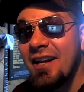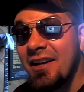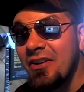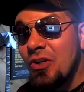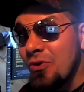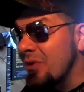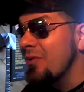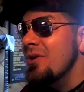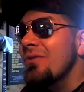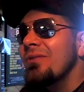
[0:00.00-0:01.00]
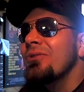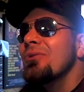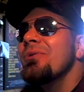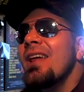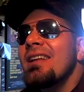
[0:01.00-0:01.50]
And you
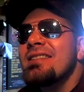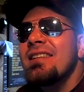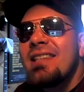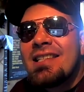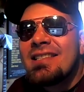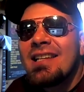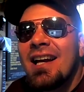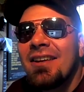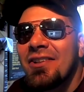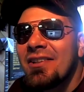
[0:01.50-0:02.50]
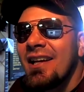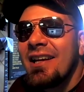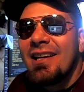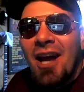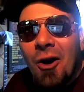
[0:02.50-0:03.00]
threw that statistic out there
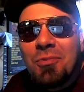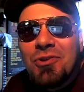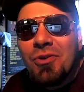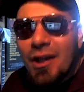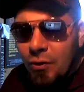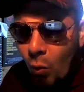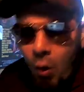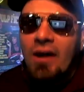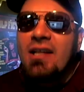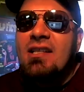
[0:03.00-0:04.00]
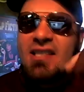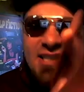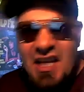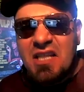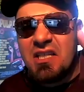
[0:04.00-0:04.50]
like it helped you. Like 1 in
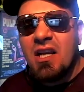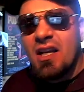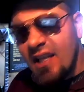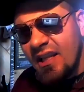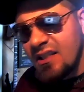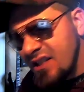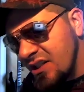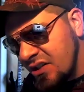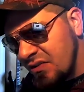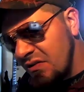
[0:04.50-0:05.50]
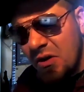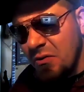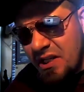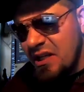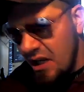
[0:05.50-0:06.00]
6 kids that, you
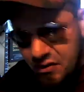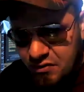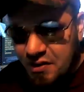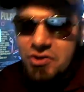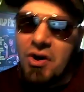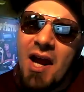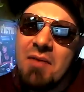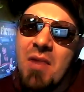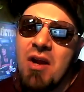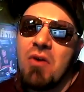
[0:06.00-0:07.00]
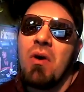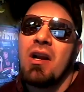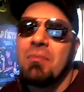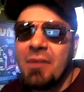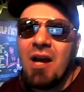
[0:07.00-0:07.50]
know, teenagers that try
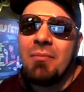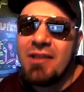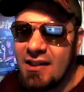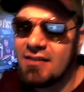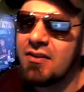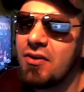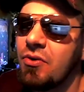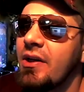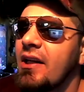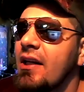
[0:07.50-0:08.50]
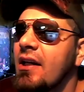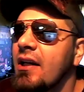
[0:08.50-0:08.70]
marijuana become addicted to it.